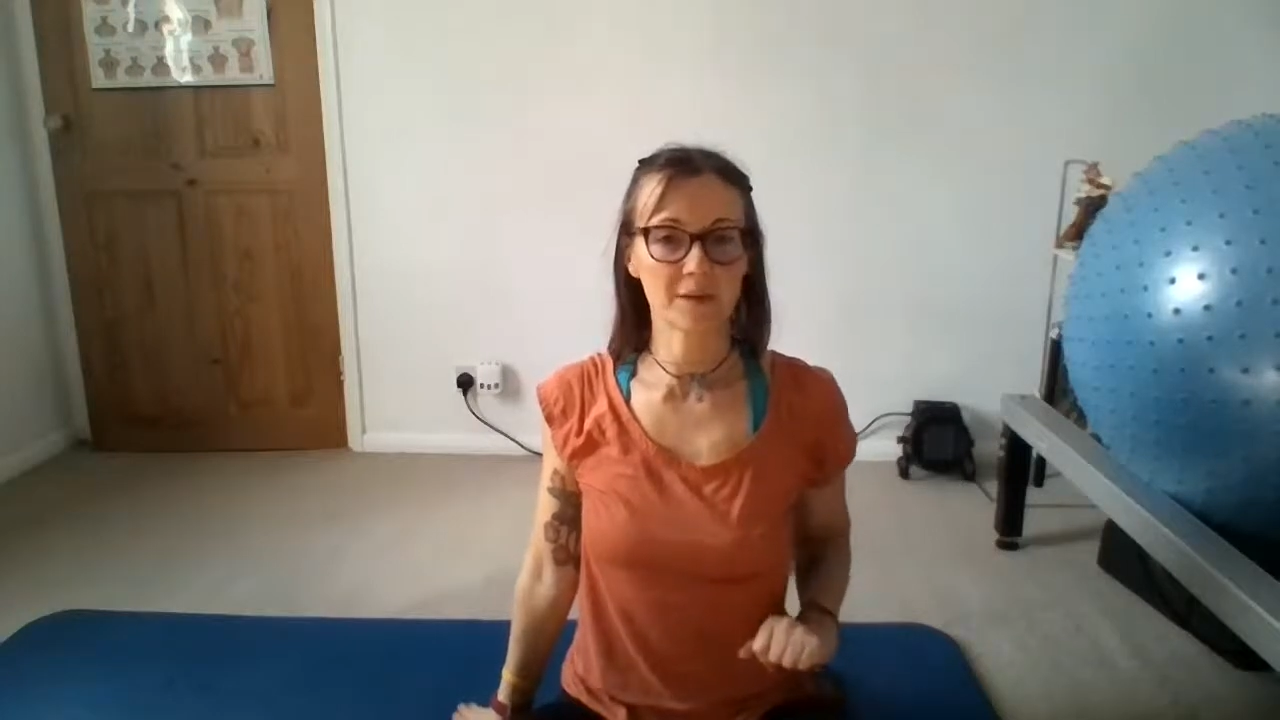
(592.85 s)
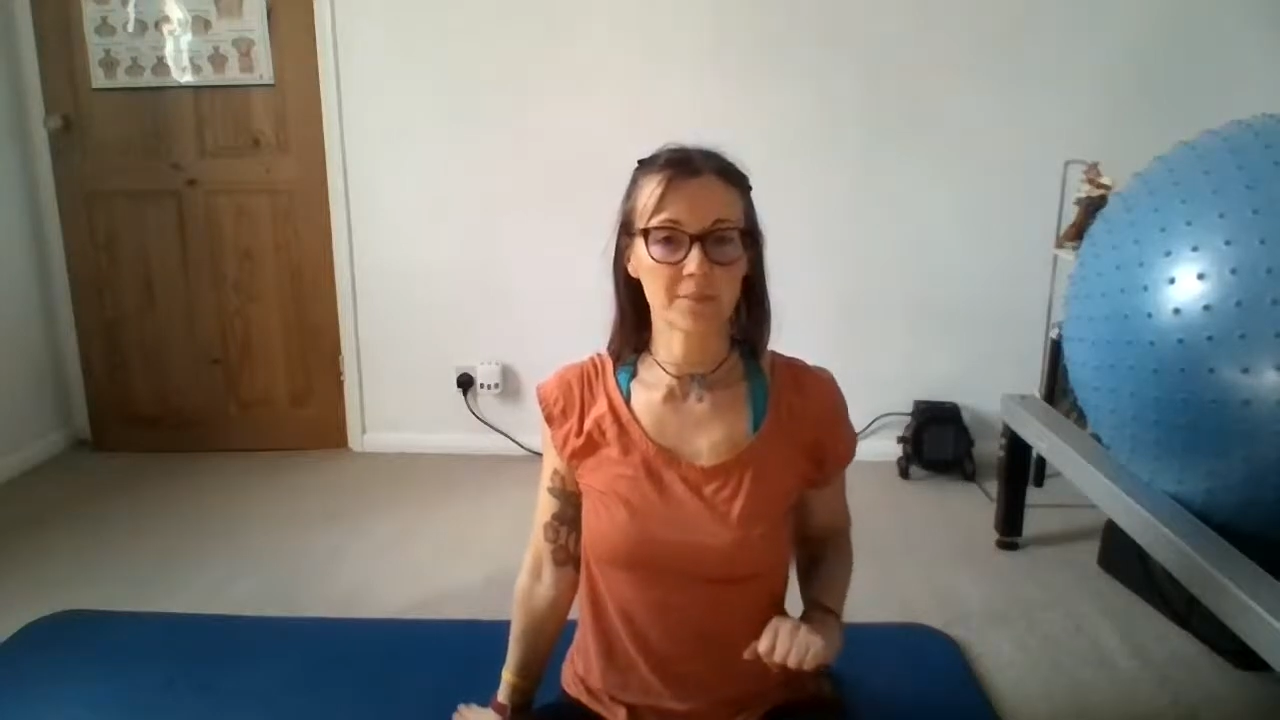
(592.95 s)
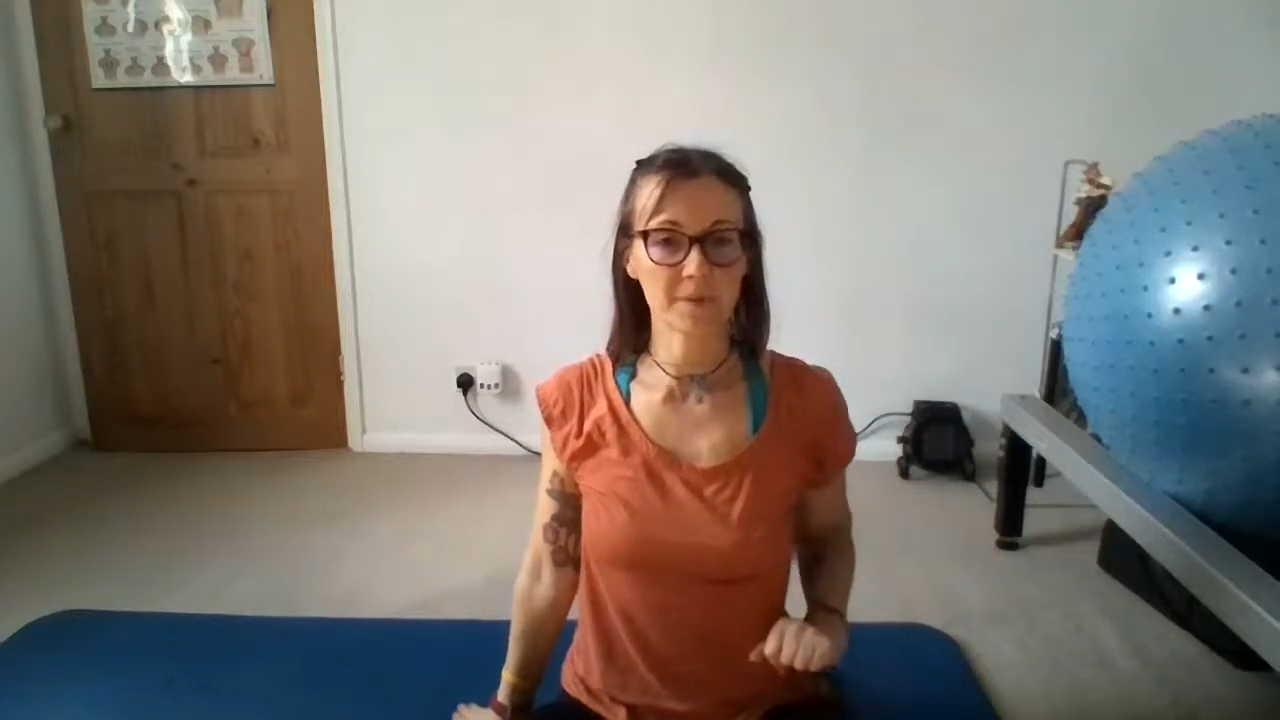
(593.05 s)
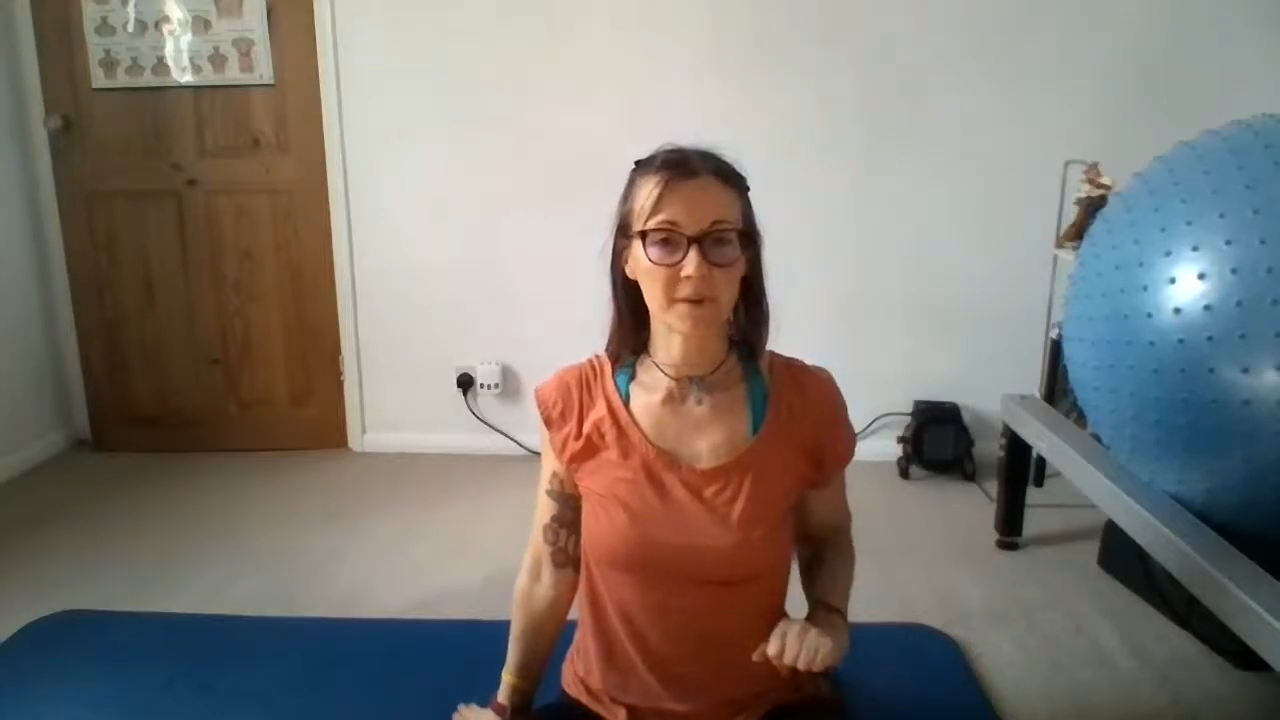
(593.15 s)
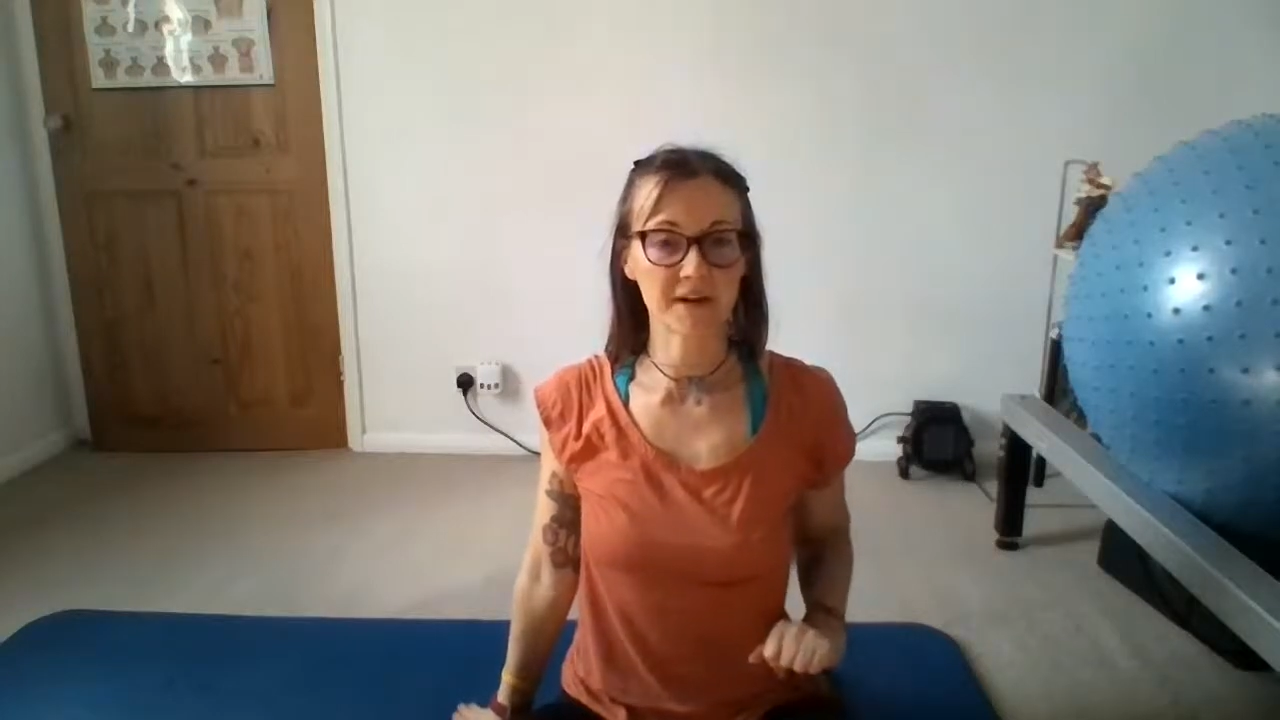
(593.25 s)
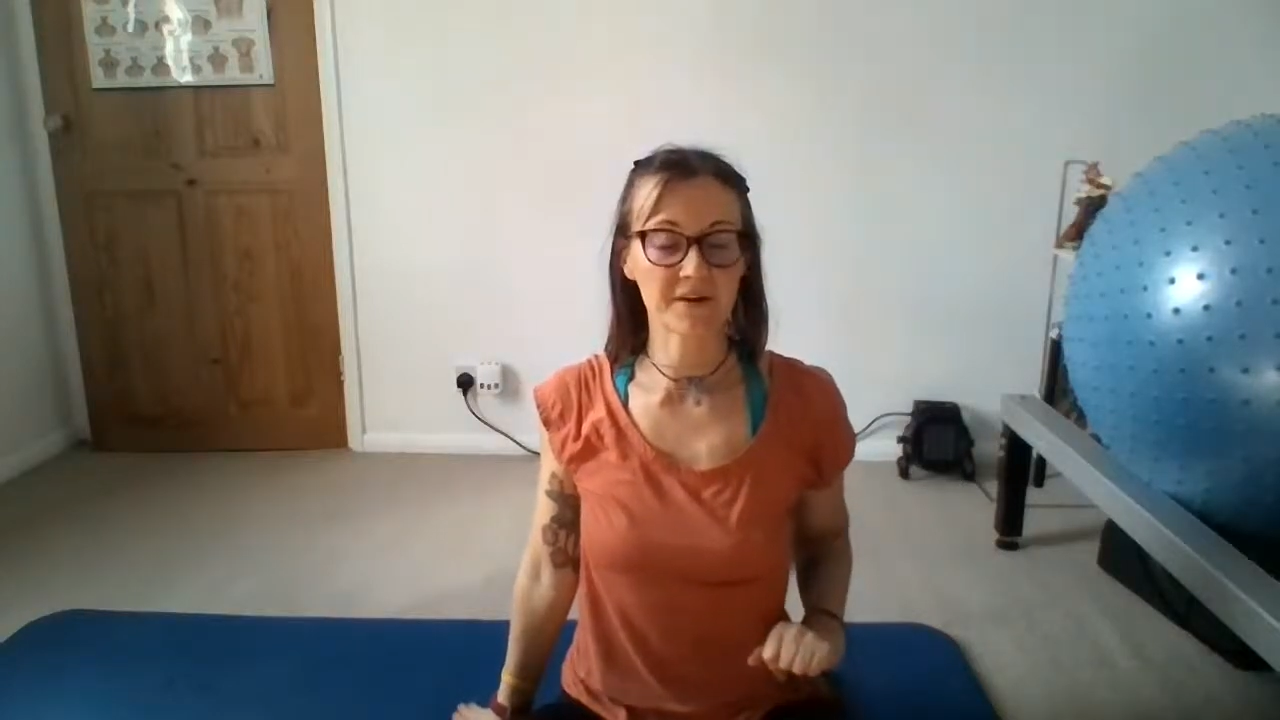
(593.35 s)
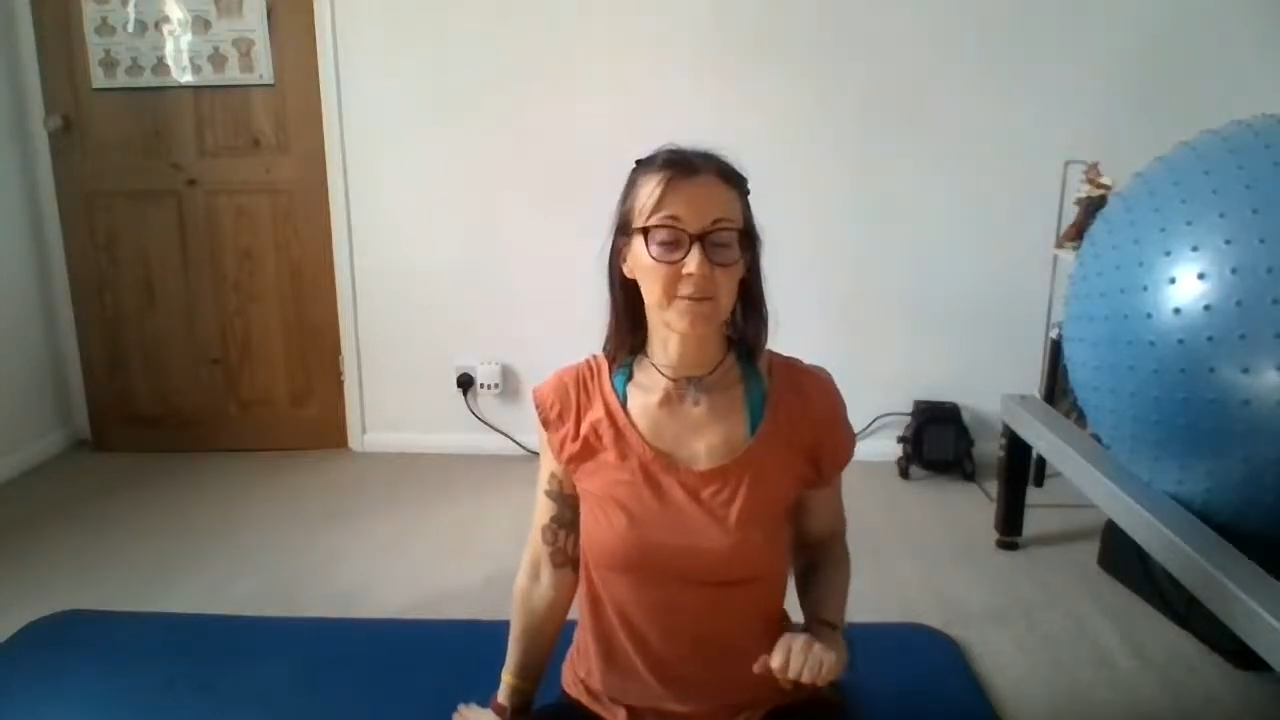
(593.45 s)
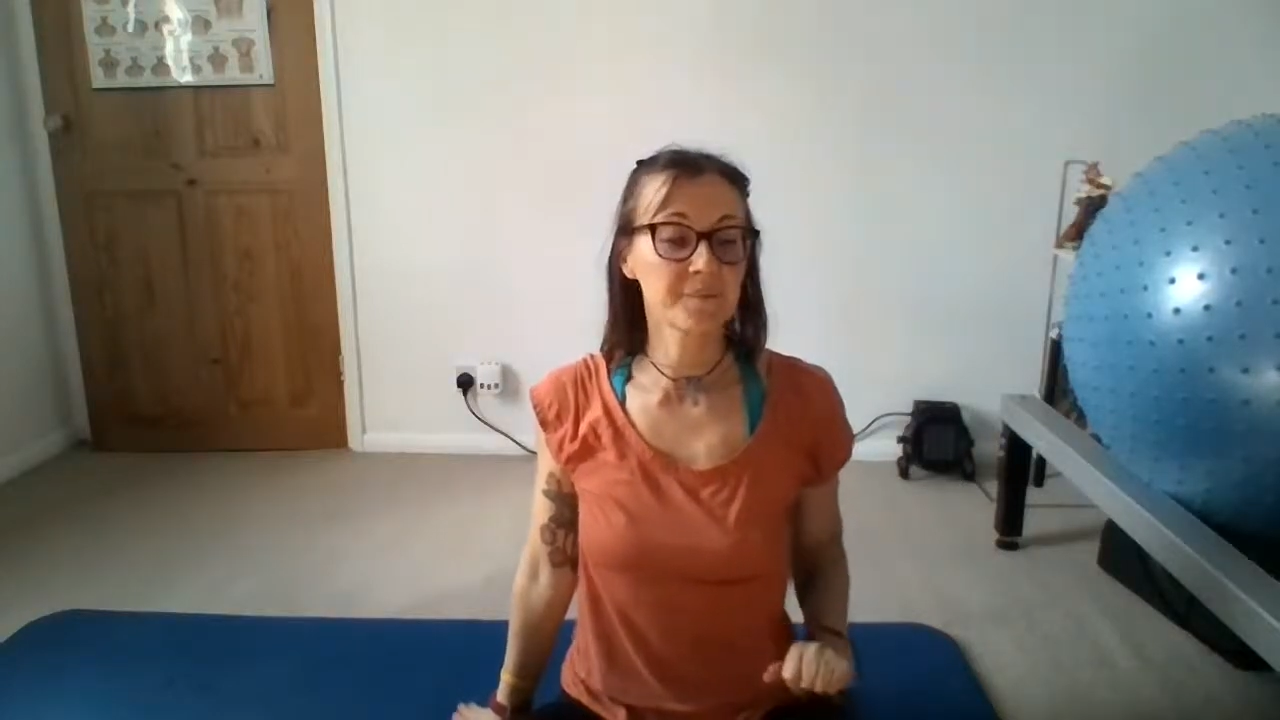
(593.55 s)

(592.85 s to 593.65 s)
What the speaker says: a bit better.